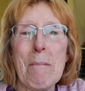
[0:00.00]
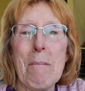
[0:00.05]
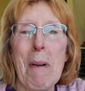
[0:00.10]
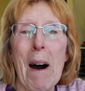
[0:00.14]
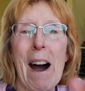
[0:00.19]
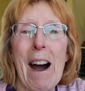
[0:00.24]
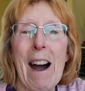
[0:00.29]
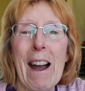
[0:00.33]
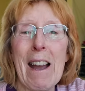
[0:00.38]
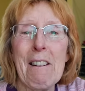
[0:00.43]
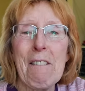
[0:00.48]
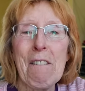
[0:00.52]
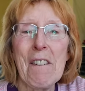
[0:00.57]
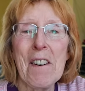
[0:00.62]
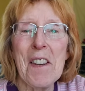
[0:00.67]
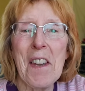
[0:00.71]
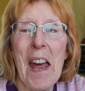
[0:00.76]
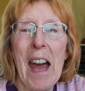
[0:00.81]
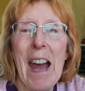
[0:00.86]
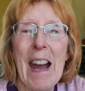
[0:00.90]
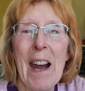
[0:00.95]
Bye
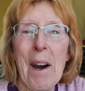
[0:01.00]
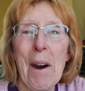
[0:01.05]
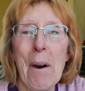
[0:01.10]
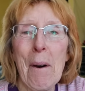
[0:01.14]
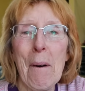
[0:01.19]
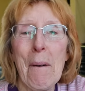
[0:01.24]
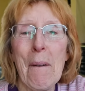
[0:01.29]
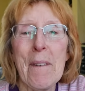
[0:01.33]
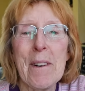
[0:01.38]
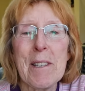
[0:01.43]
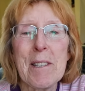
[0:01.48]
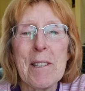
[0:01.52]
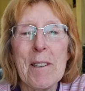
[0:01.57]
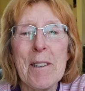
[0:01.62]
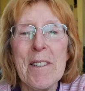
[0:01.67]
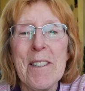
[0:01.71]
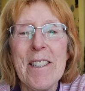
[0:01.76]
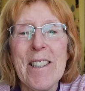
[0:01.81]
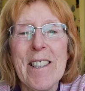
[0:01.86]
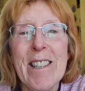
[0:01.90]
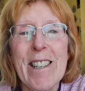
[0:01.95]
for now.
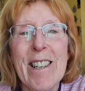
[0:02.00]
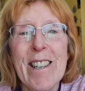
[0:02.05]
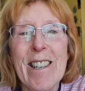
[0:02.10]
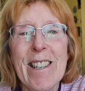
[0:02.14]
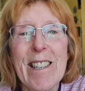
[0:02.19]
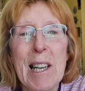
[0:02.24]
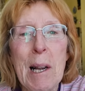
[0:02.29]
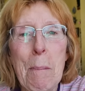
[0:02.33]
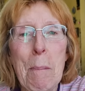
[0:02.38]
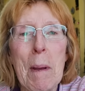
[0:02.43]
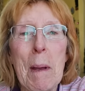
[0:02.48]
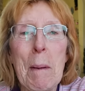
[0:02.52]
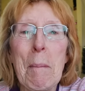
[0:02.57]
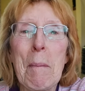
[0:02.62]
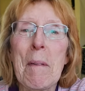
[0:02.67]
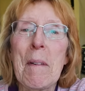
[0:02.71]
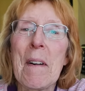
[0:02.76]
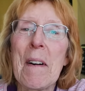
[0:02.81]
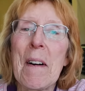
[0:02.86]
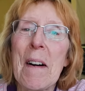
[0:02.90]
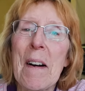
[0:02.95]

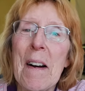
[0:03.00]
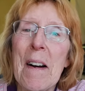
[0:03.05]
Toodle-pip.